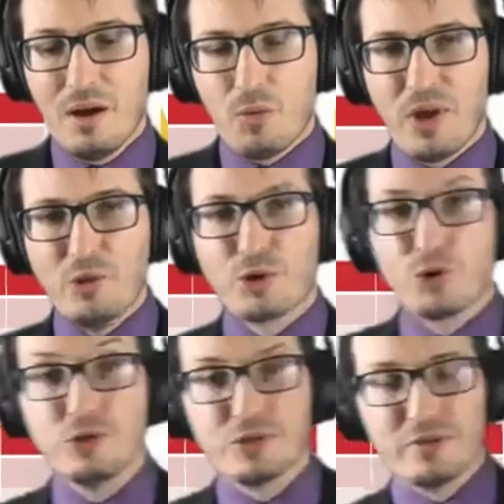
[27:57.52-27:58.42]
Well, you
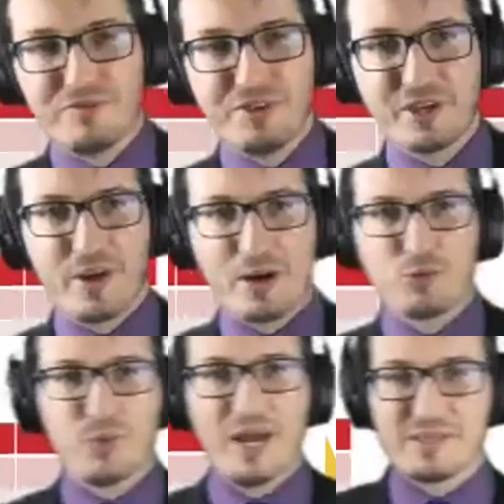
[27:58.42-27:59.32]
could figure
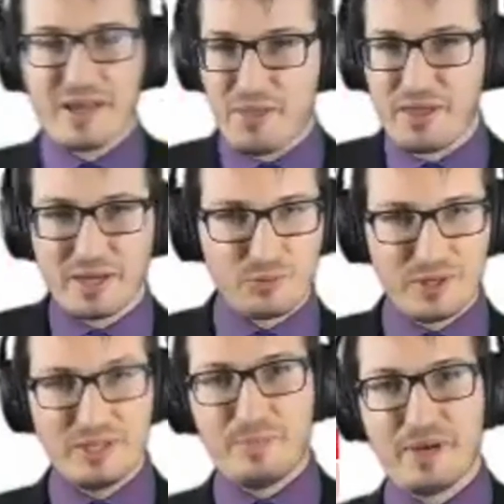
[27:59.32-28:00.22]
out ways. I think it
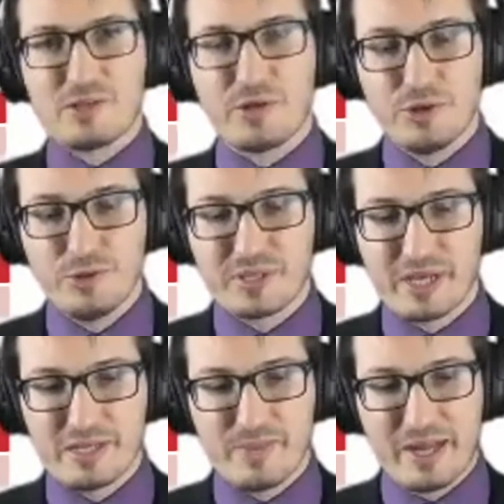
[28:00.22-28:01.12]
really depends on the use
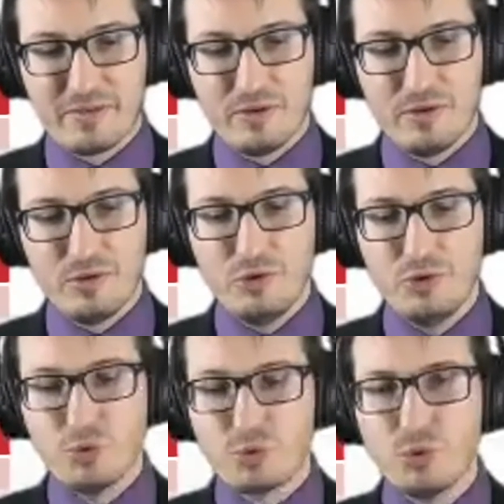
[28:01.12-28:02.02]
case, but
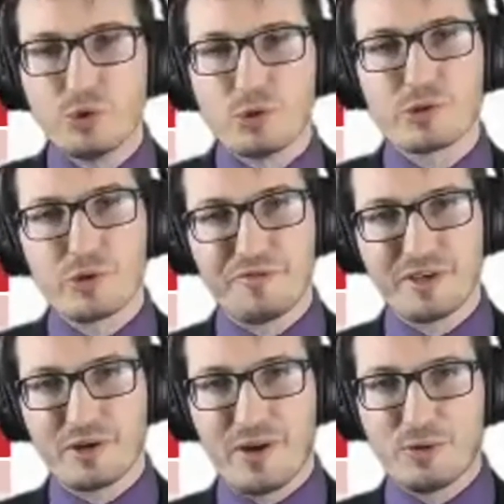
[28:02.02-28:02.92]
you could also
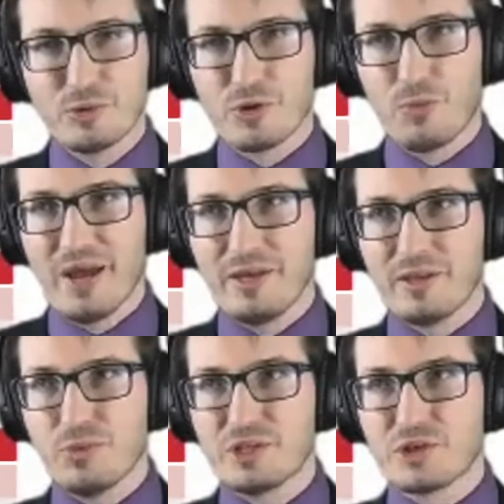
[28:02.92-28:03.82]
figure out a way
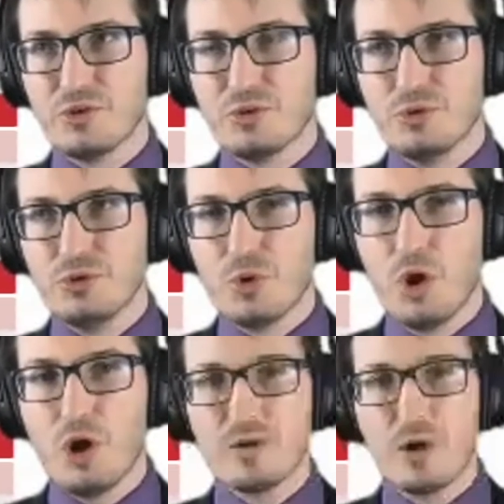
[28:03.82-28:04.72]
in which you
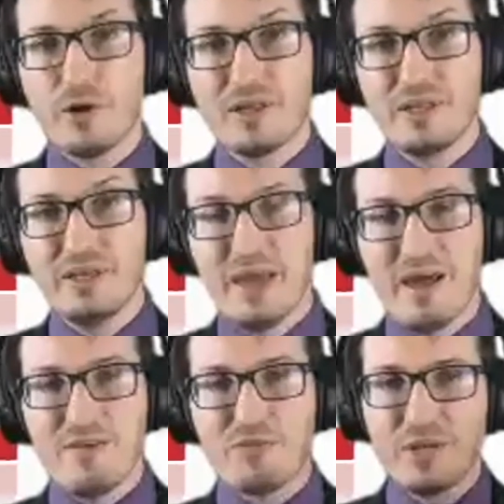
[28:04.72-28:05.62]
only
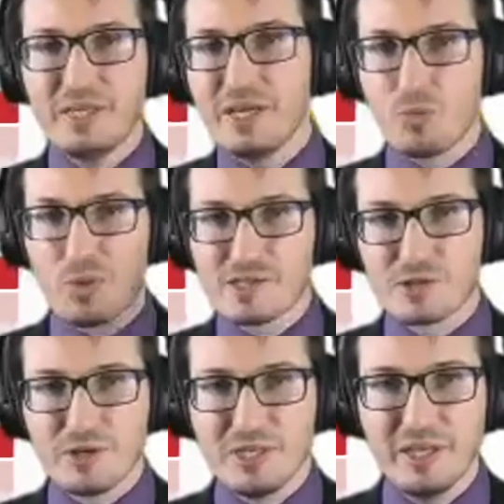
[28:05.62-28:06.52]
every year,
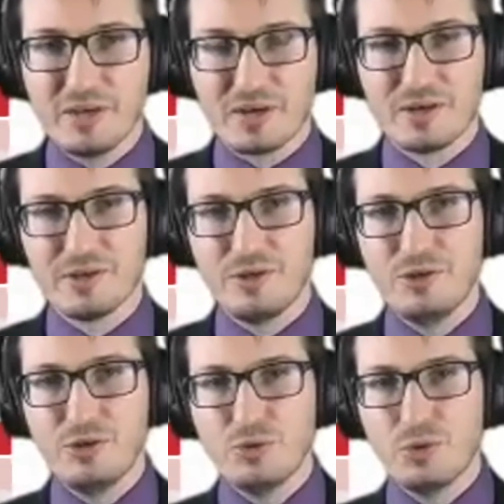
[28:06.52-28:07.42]
once a year,
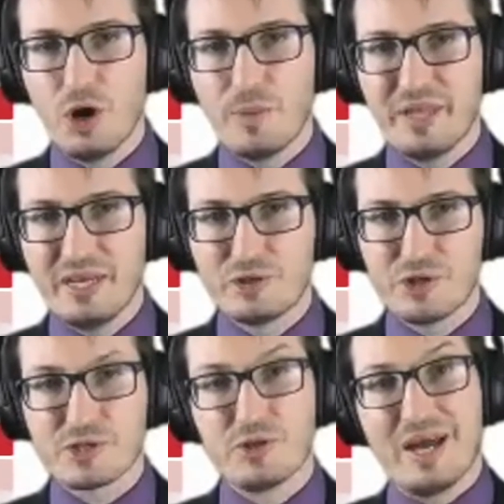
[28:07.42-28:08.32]
you update
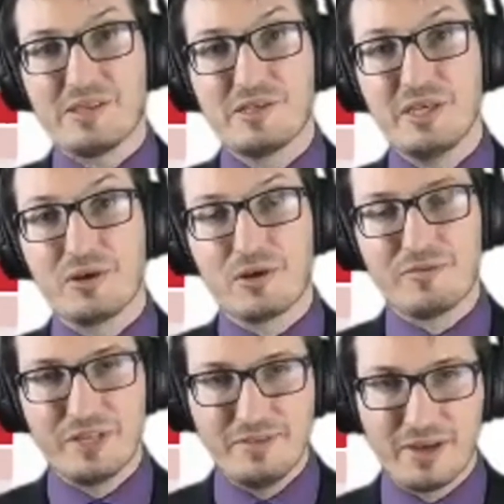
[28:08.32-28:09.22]
just the last year
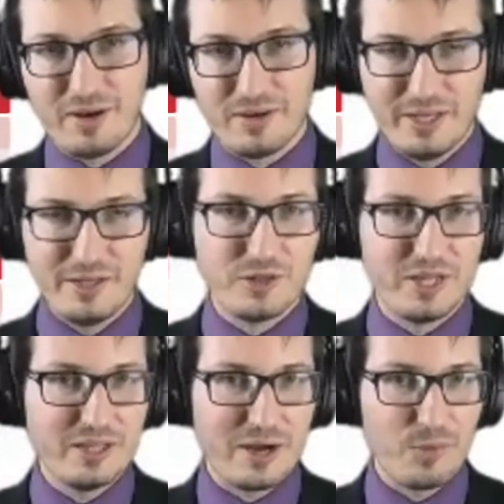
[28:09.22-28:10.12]
of data in the
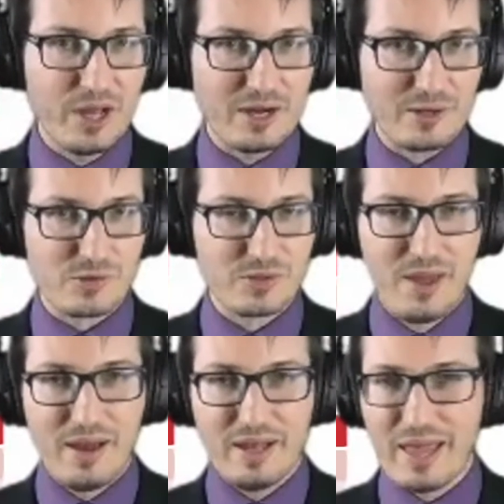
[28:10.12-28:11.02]
data warehouse.
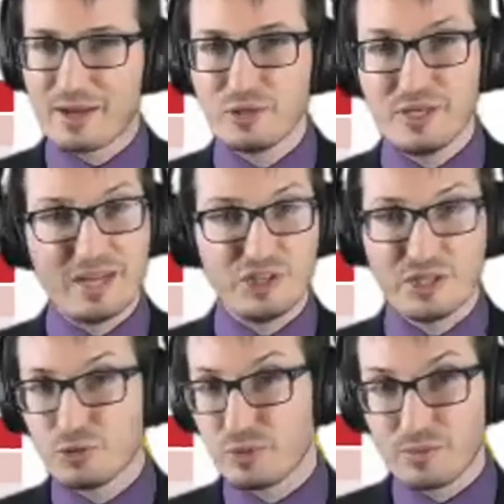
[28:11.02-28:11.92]
And I could
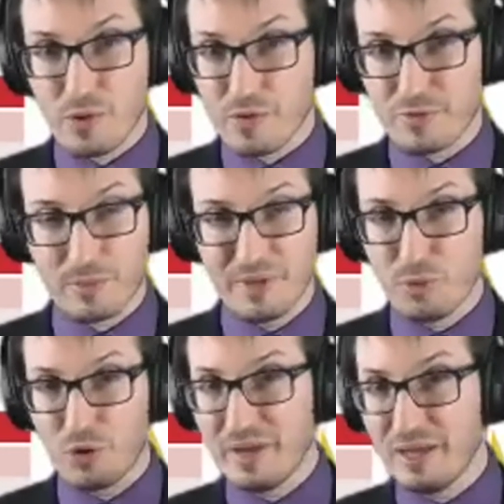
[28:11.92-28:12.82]
imagine doing both. Some
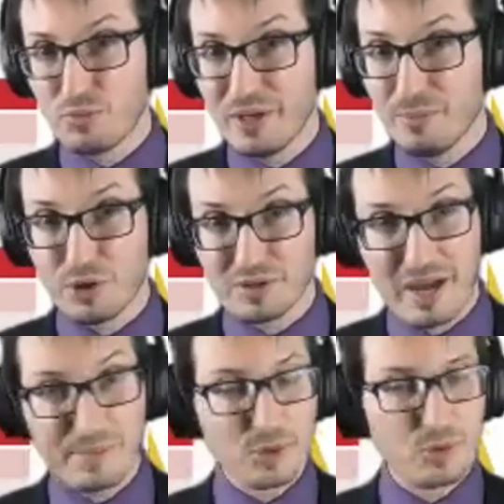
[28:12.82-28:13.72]
people may re-import
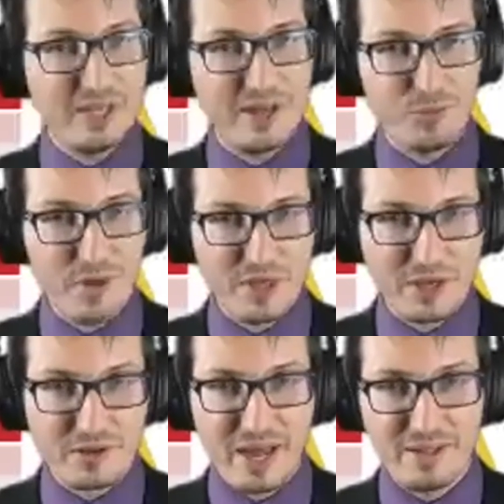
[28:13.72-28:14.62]
absolutely
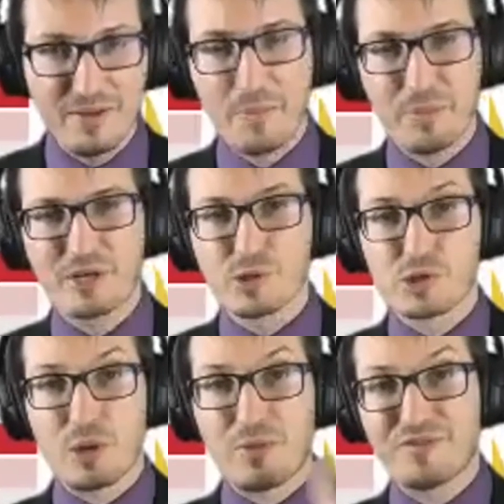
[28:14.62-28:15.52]
everything again, because
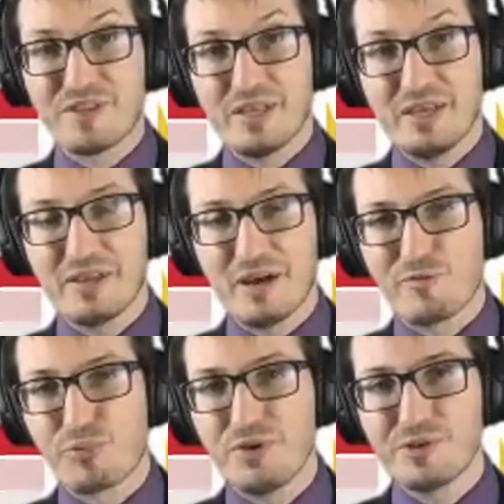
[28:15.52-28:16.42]
some of the data
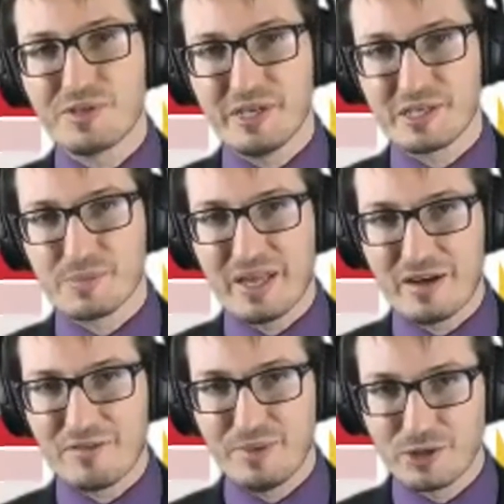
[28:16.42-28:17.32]
of previous years might
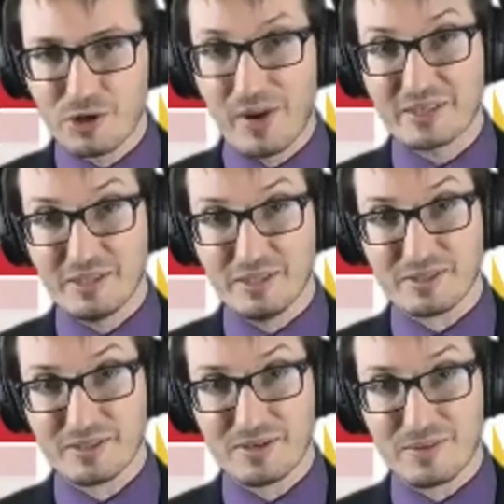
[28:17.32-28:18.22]
have been corrected,
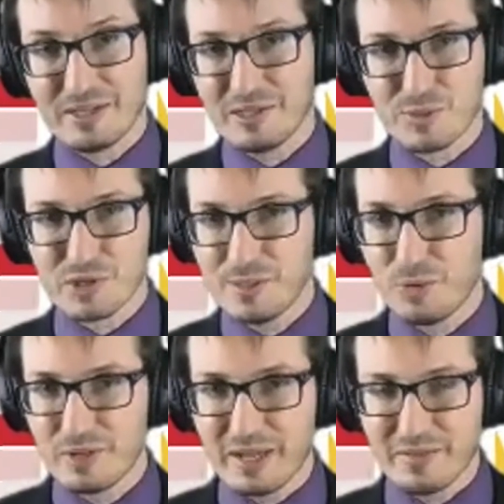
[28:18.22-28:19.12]
right? It's
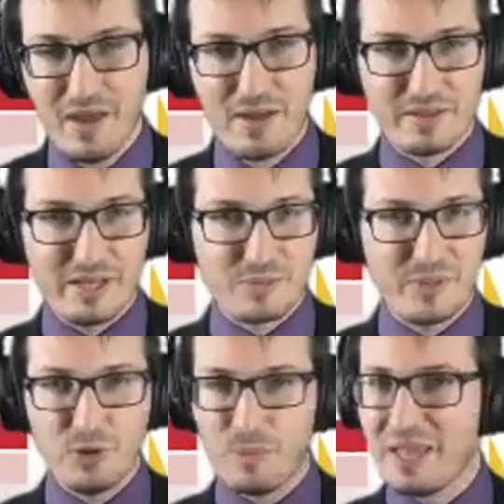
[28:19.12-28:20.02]
possible that there's
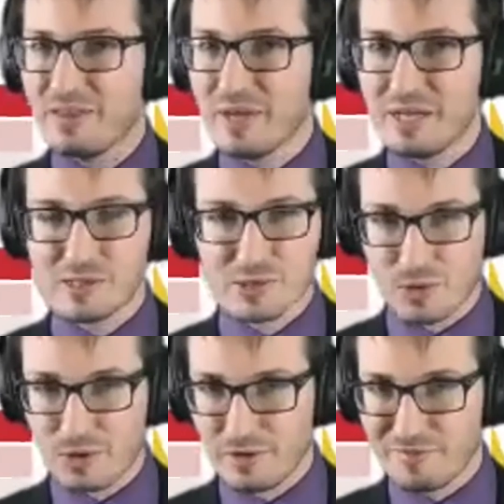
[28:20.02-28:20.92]
been amendments
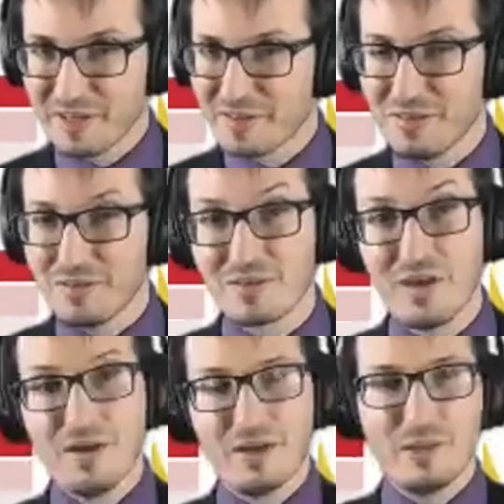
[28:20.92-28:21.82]
or fixes
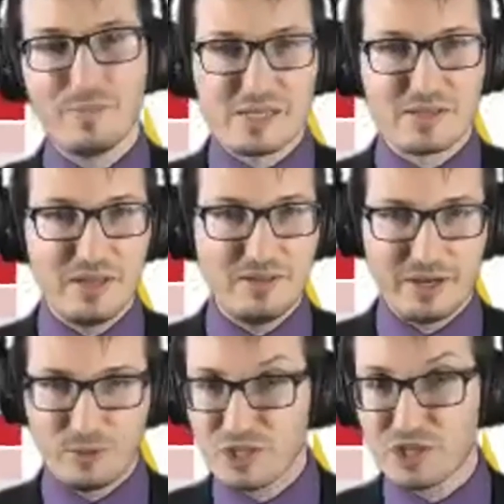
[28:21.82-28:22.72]
in past data,
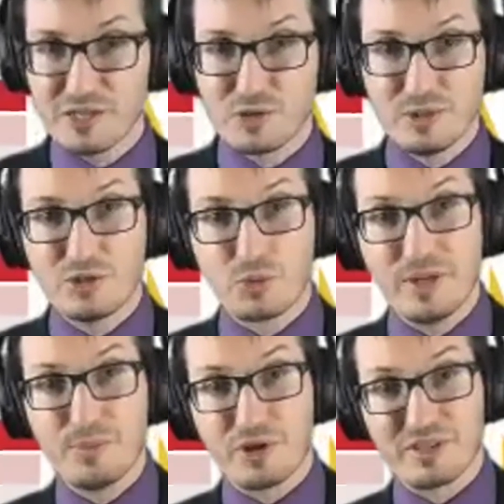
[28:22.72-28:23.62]
in which case you need to
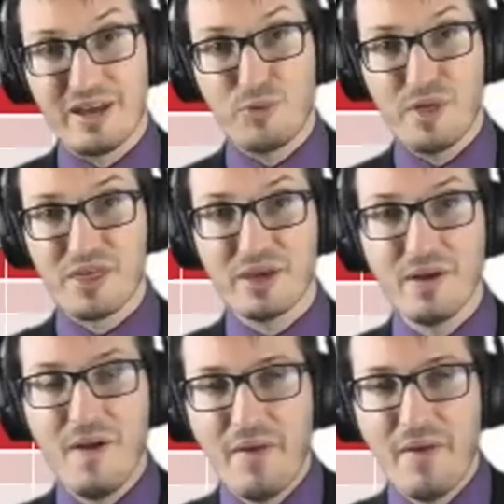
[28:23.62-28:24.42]
re-import everything.